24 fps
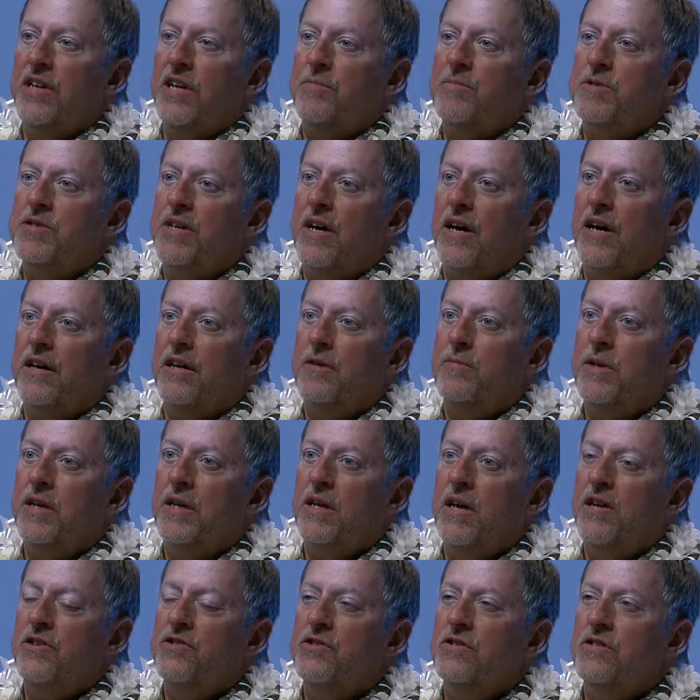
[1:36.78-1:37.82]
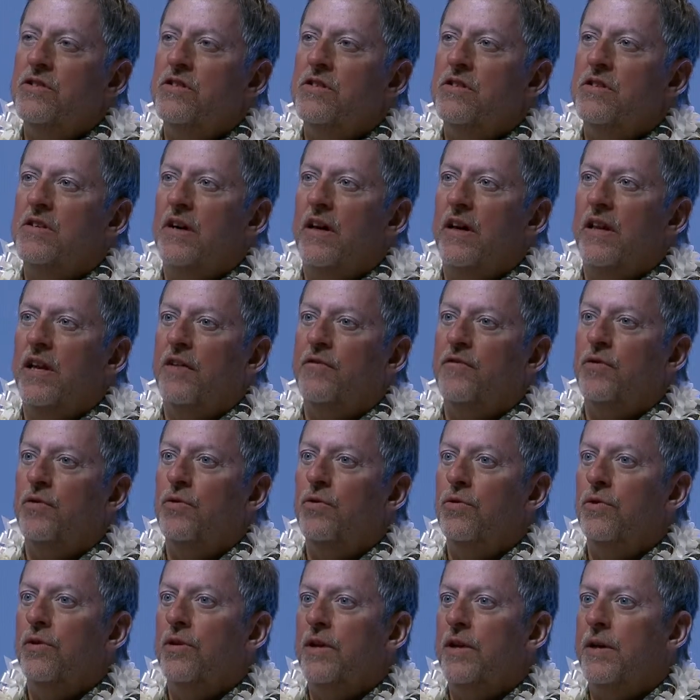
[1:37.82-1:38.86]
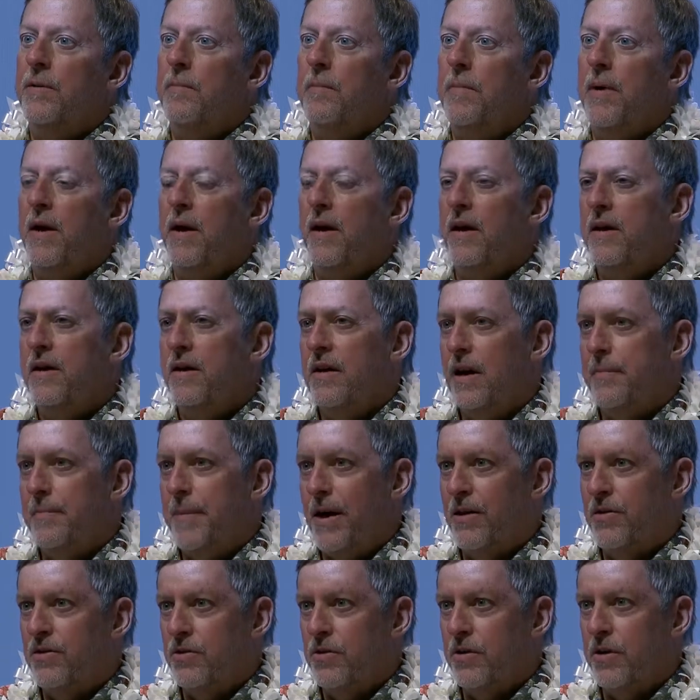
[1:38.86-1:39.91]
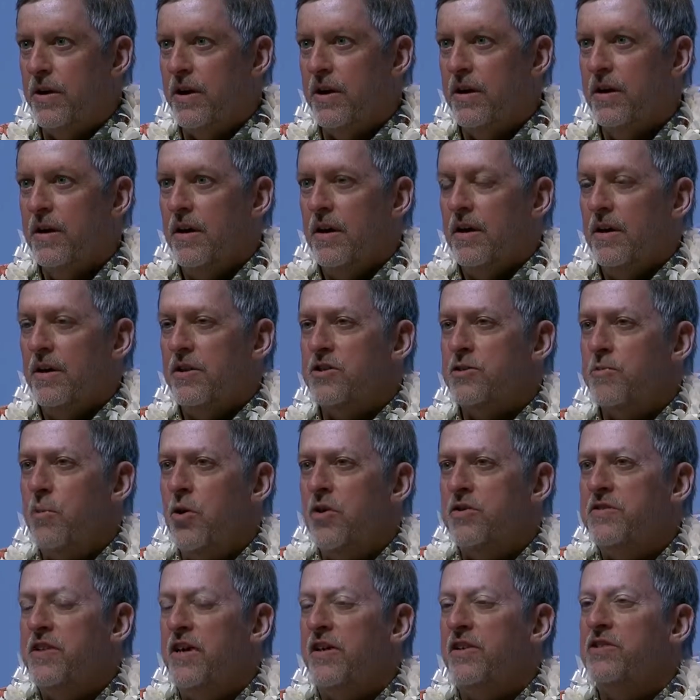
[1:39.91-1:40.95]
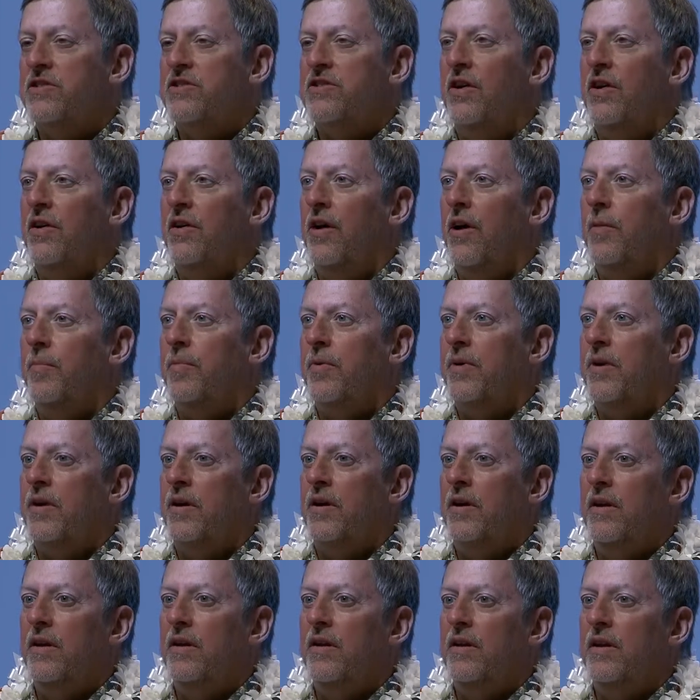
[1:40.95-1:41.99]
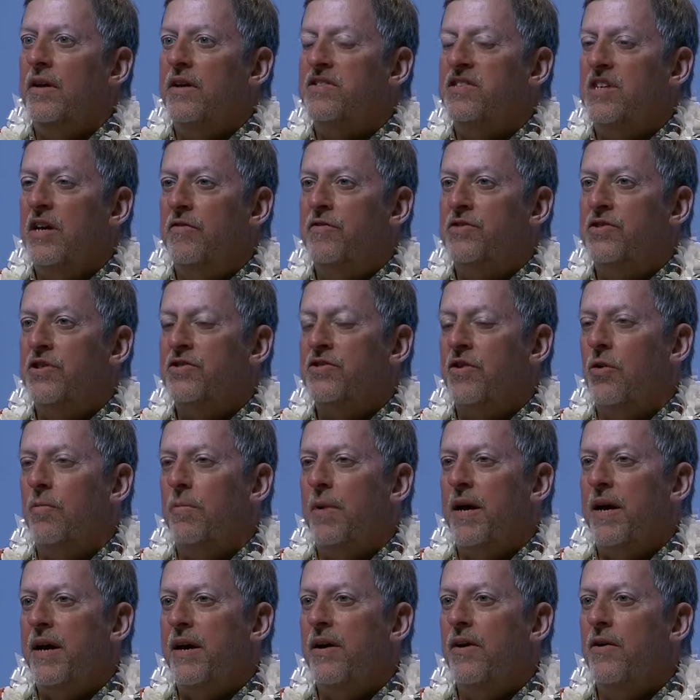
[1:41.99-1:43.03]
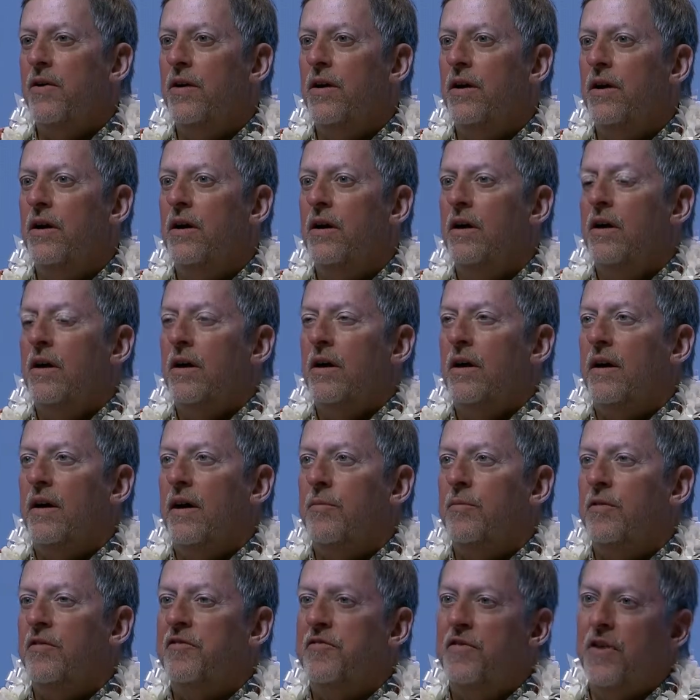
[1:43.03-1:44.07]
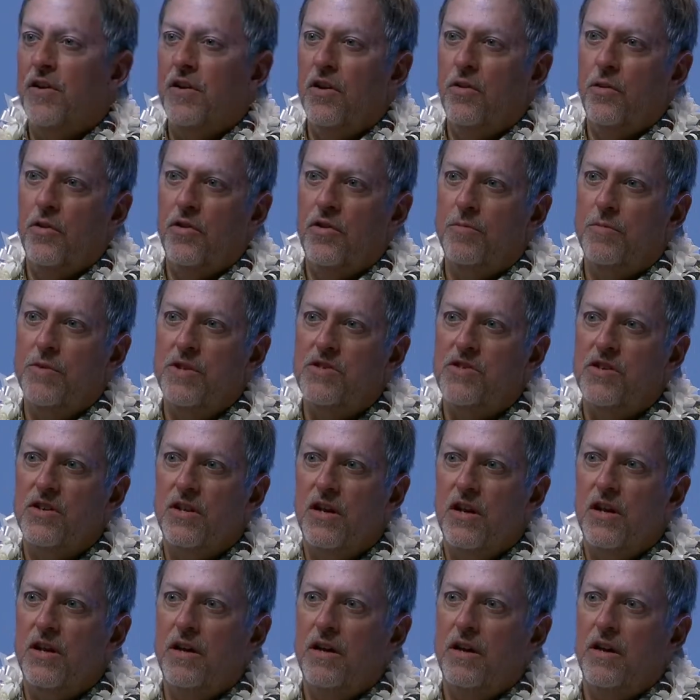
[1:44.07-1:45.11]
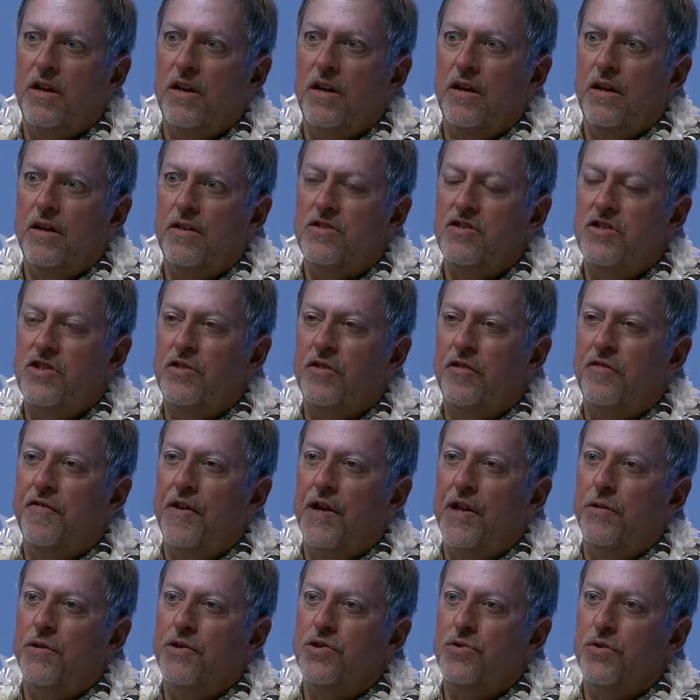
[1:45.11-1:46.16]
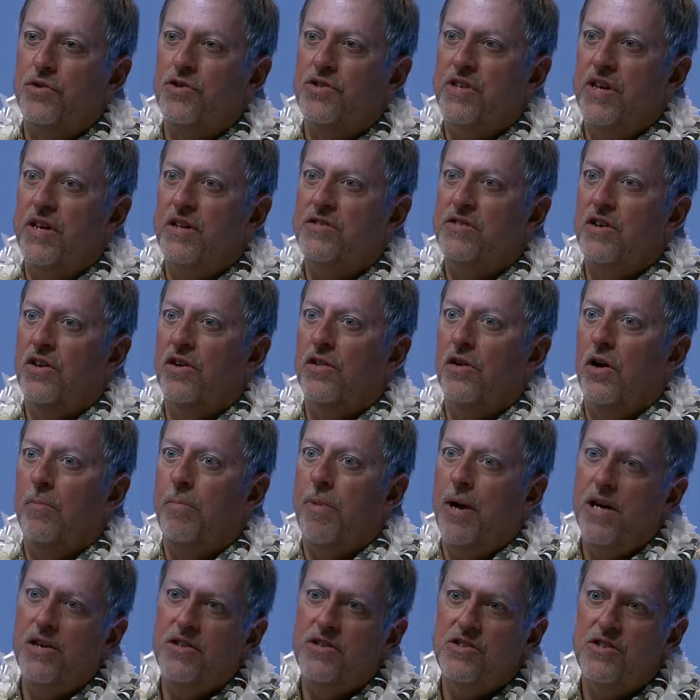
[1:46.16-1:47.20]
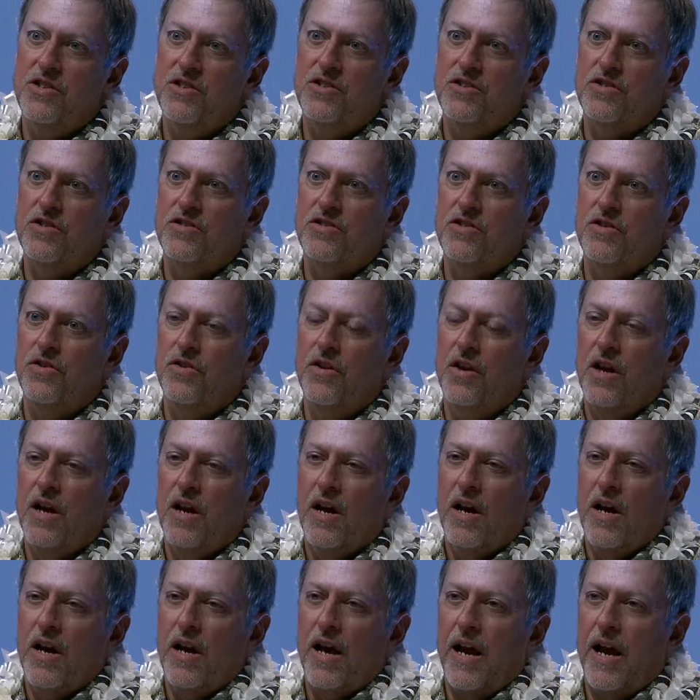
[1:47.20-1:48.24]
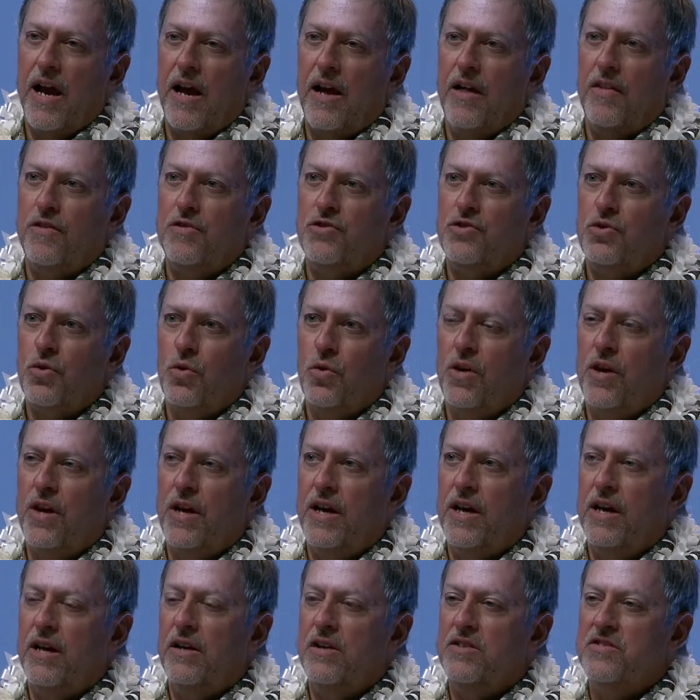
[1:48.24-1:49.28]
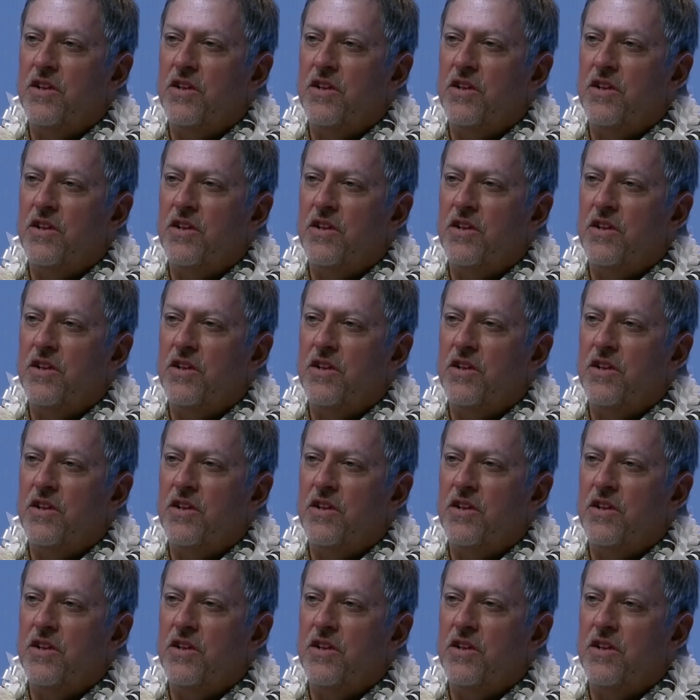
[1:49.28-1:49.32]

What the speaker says: MCI Communications. I left Google in May, and I'm now doing a small tech startup in the San Francisco Bay Area. I'm a fellow with Mozilla and a senior fellow at Georgetown Tech Law Policy Institute. And the shorthand is...